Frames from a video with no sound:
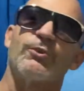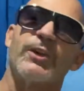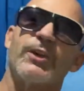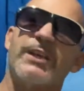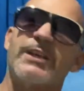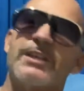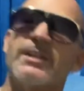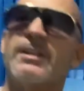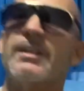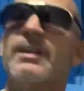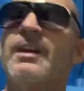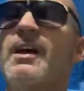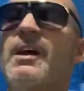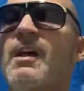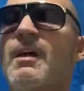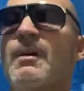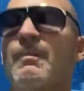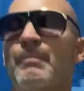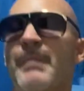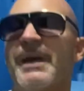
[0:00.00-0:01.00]
they can
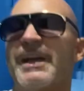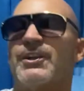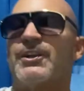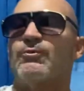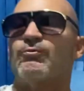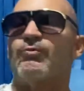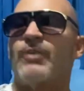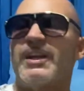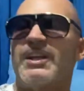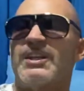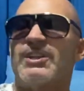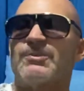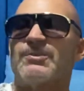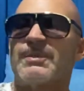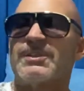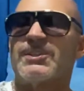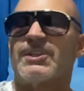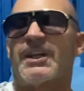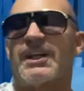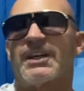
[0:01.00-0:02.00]
make
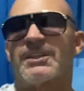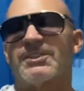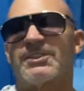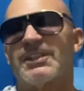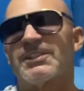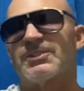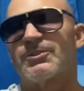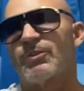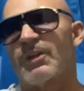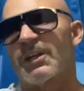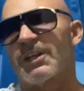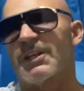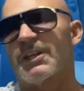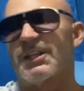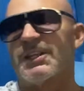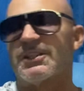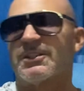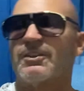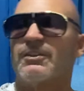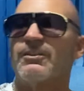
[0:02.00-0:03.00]
arrangements, like I say, so they can
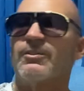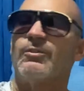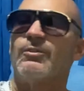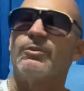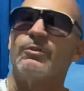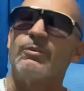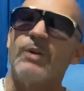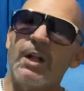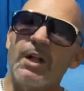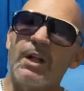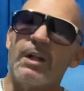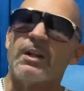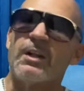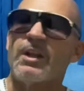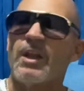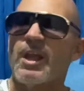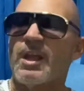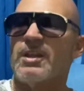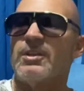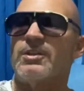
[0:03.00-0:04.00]
get their little,
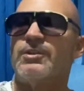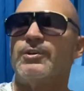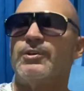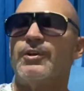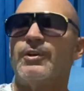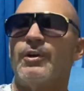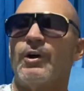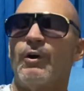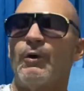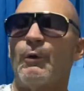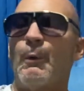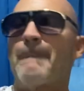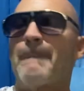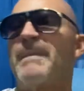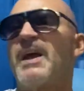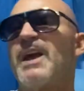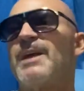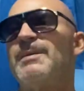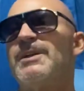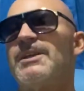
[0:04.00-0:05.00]

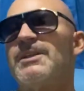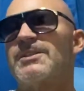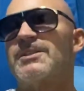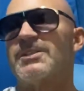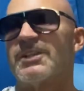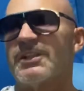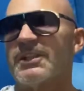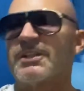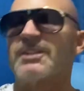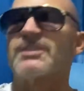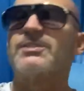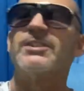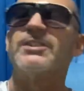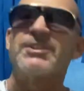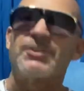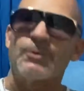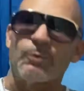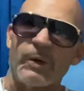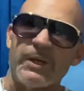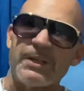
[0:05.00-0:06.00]
babysitting
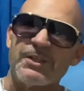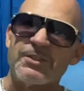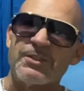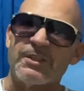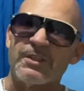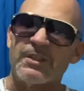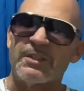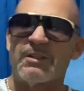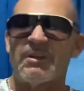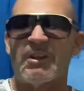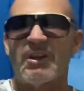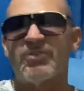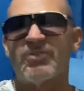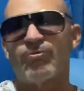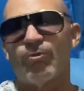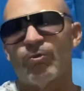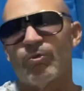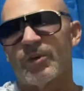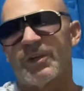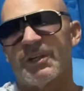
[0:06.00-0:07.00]
situation in
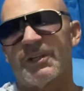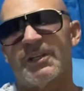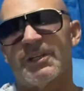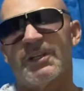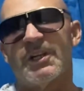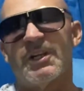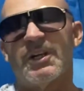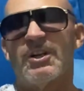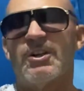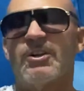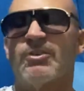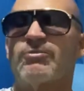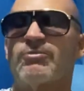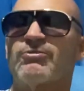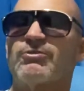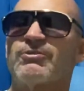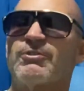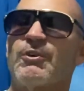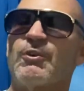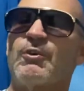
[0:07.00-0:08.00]
order.
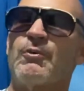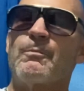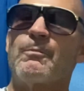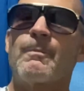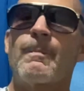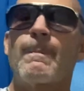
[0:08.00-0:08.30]
So,